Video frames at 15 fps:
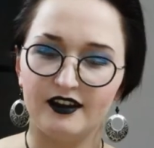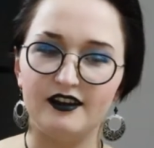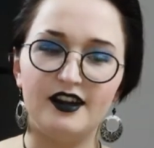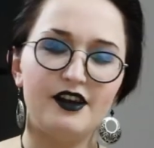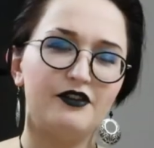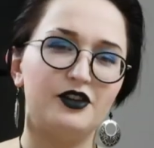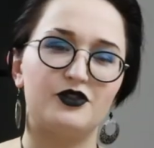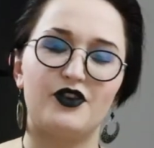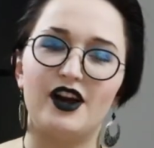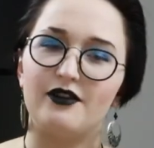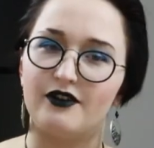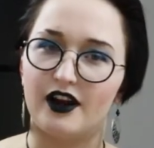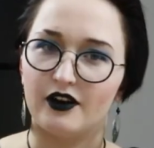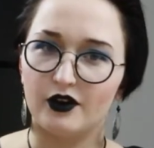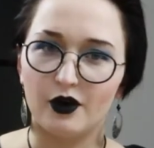Never
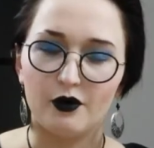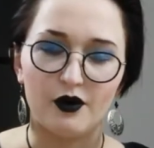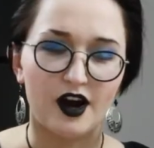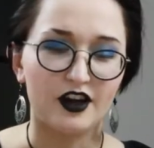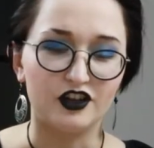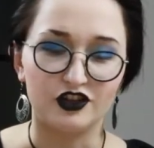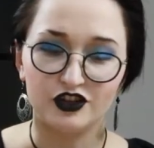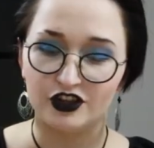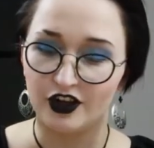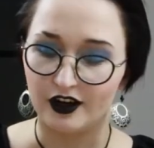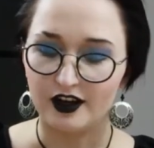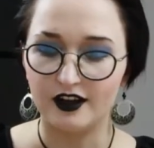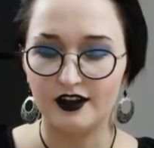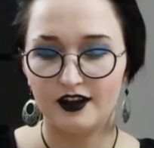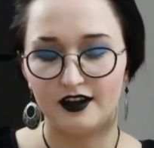tried Van Gogh, I
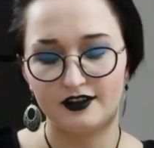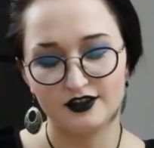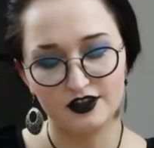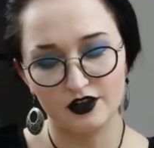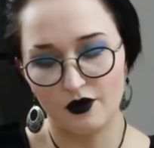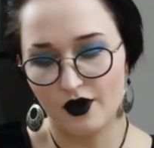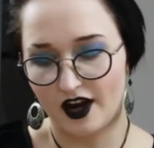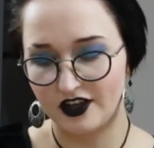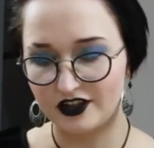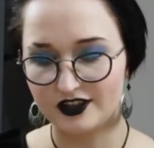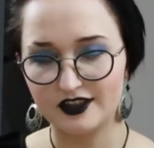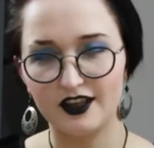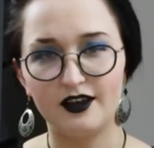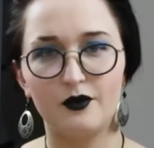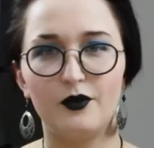should, so I
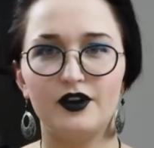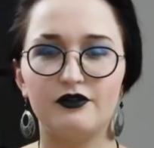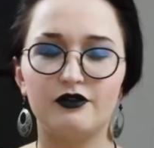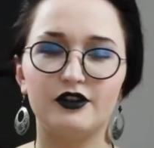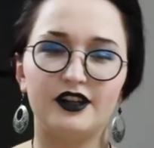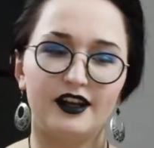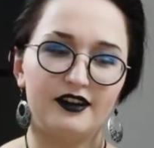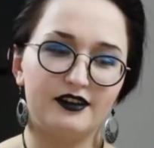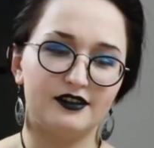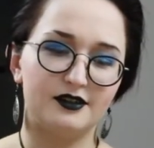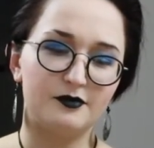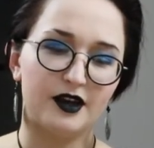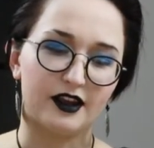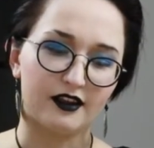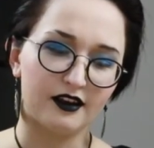just like went for Daniel
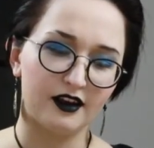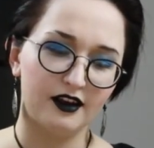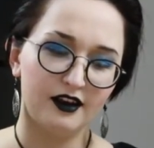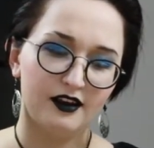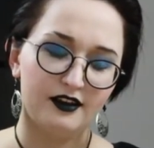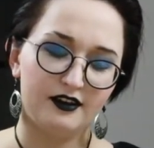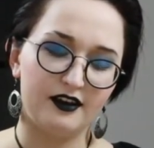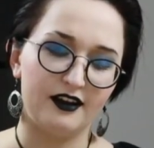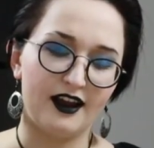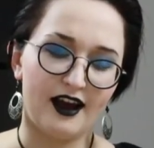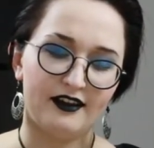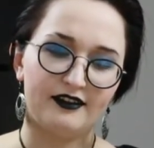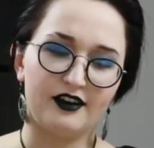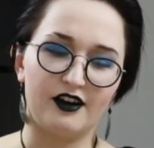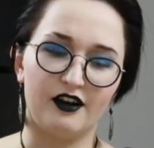Smith. It
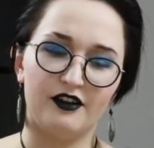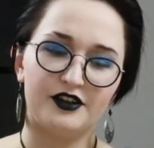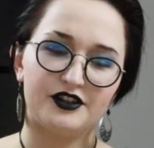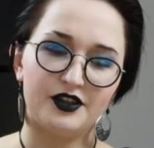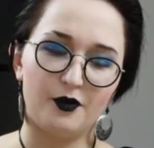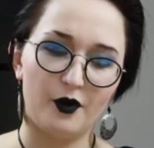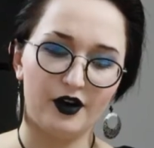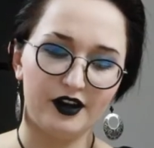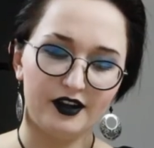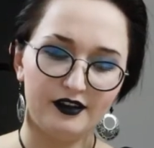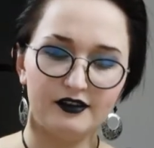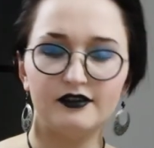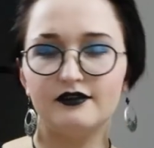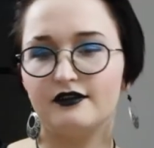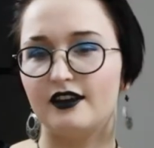had the colors I
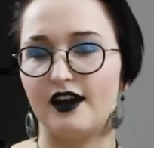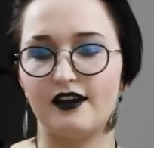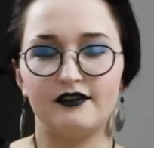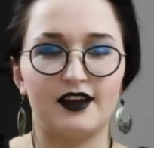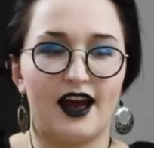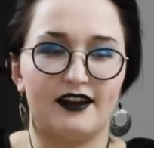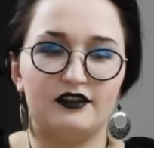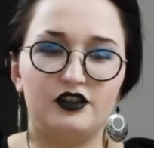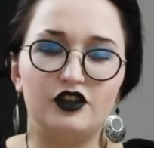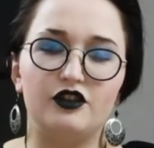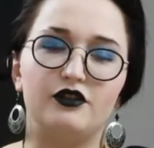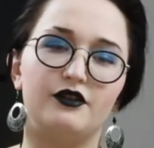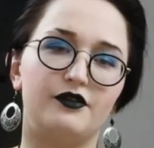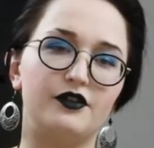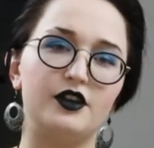wanted, it had
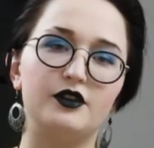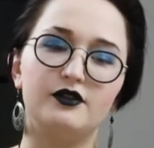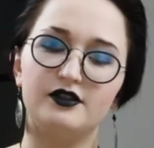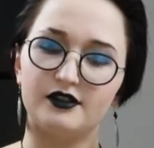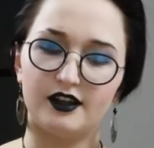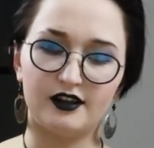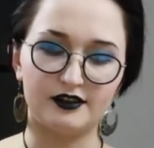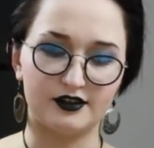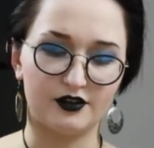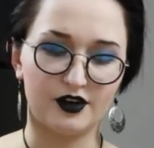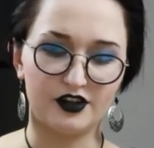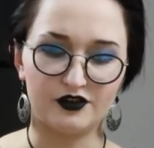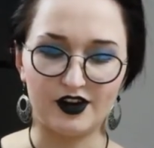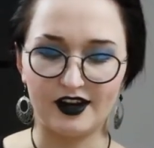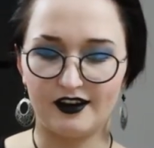good reviews, and so
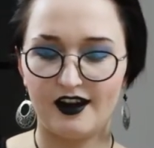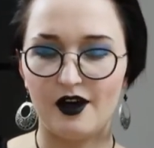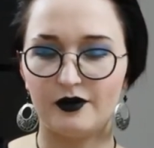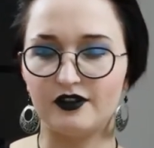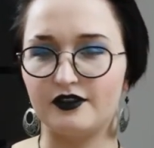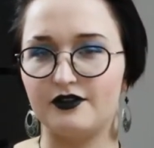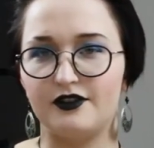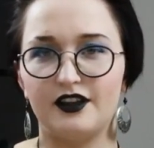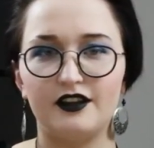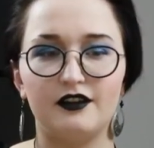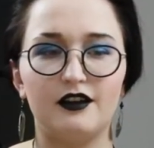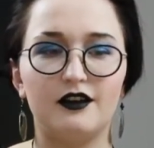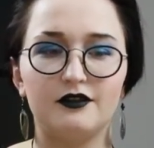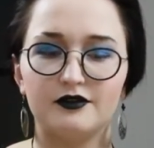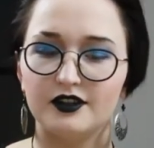I tried it out and fell
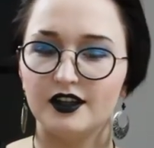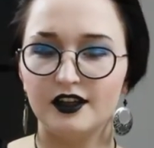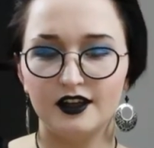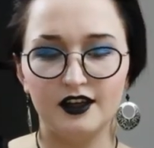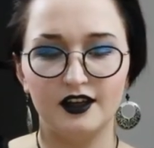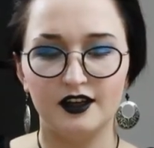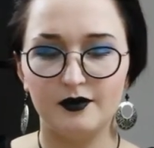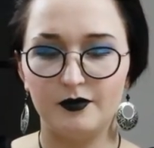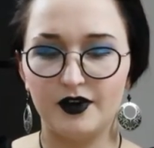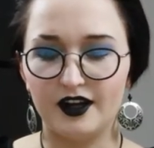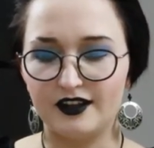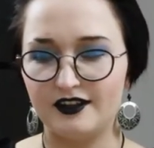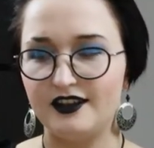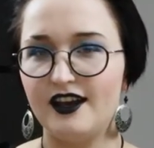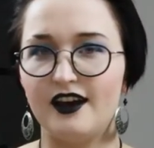in love.
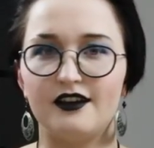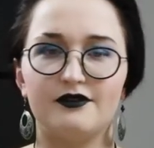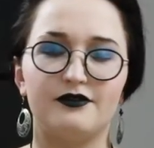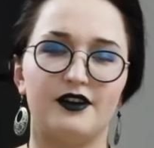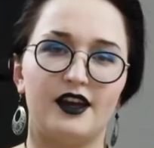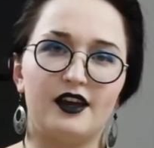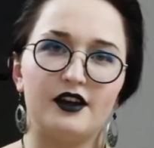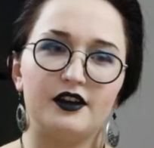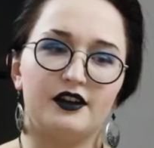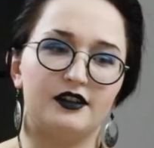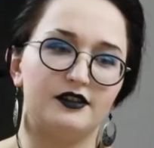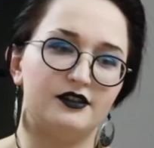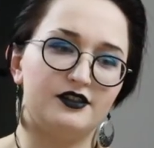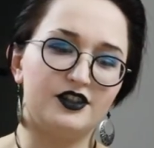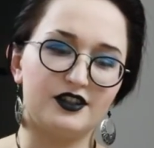But yeah, if I
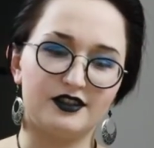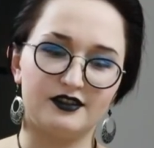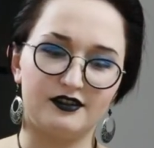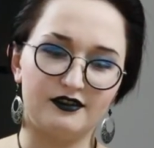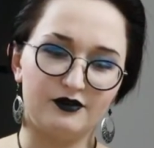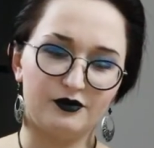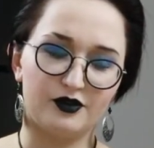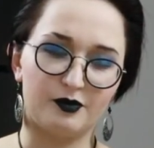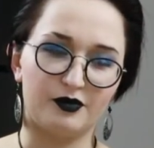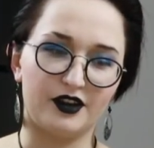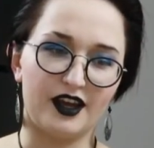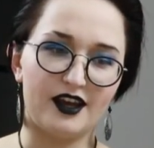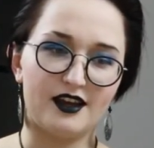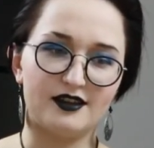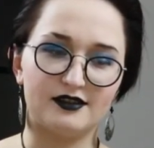could just
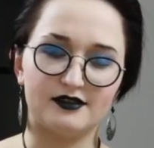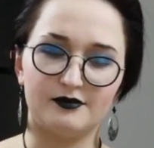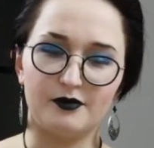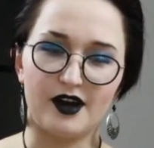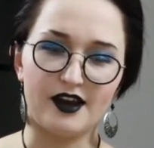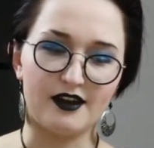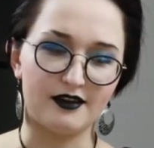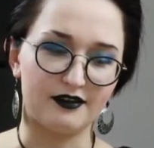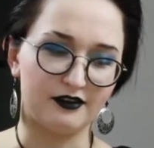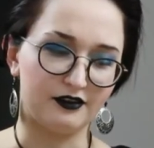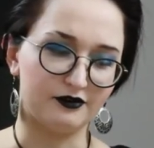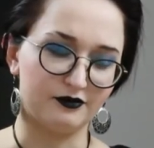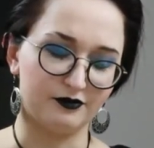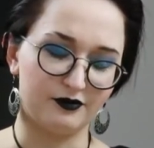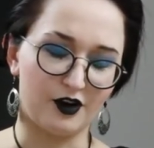replace my
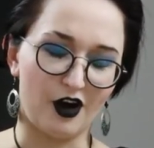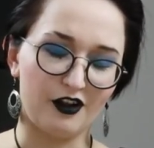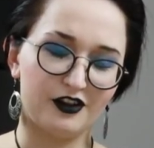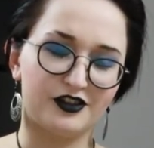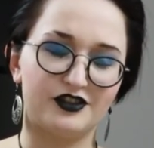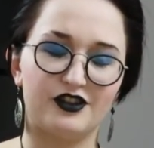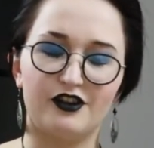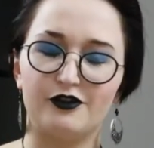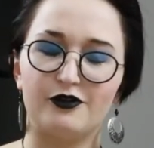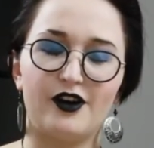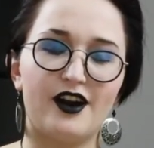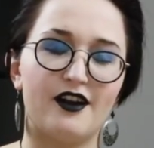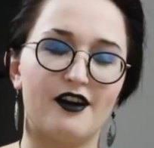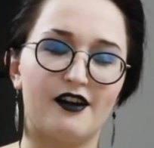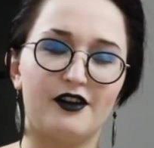colors that I
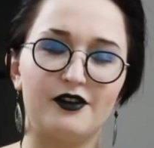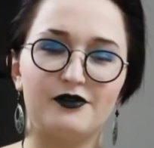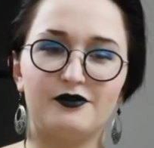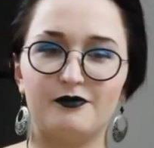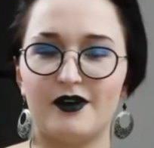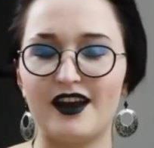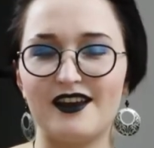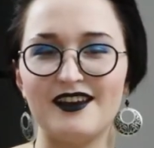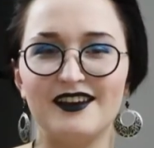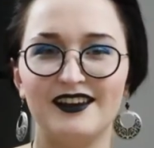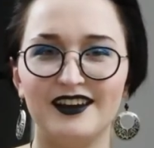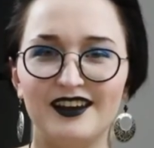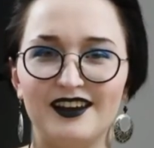ran out of, my